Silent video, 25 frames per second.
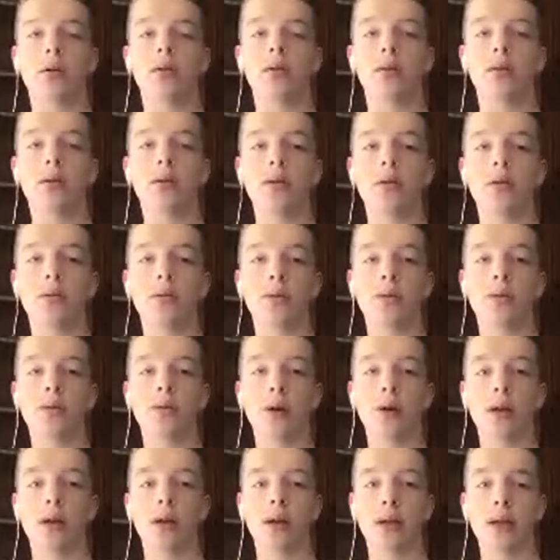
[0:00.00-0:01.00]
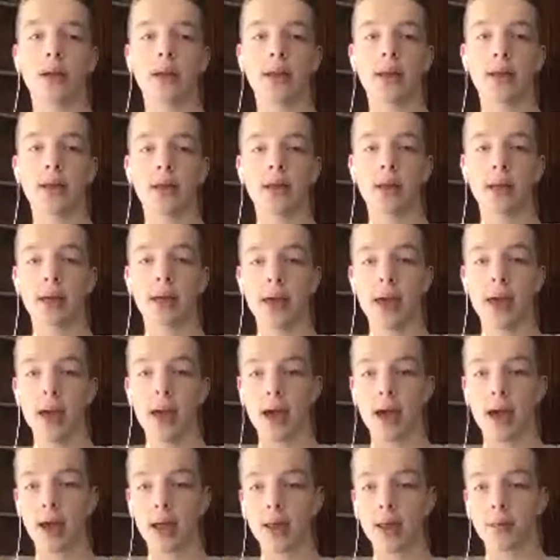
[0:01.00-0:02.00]
So
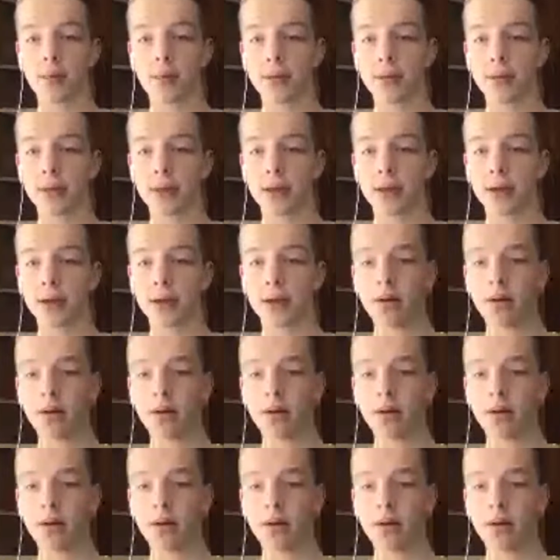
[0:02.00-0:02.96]
yeah, let me see here.